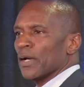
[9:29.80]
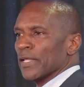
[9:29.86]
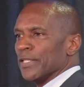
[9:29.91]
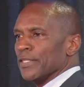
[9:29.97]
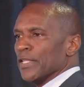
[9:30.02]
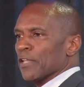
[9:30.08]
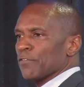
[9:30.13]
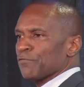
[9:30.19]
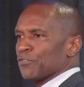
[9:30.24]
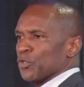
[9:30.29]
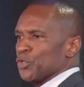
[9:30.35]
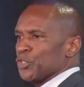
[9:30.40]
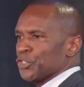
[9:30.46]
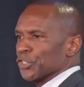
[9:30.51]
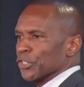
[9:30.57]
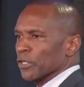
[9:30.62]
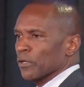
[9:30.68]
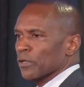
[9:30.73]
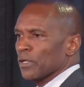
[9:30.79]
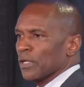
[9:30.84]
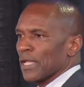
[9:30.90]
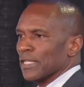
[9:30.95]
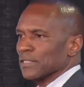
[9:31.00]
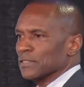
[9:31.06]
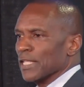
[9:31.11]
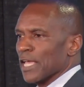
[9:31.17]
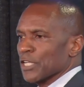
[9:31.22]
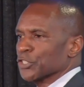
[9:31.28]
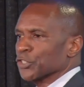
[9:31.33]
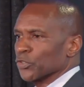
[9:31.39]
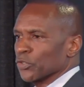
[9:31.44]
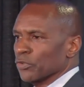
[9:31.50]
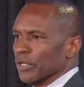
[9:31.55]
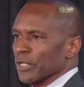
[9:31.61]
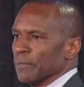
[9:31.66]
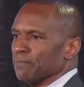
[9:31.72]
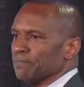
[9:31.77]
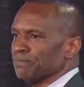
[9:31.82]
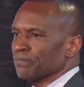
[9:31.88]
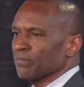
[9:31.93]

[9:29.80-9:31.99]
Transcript: in that future as National Grid.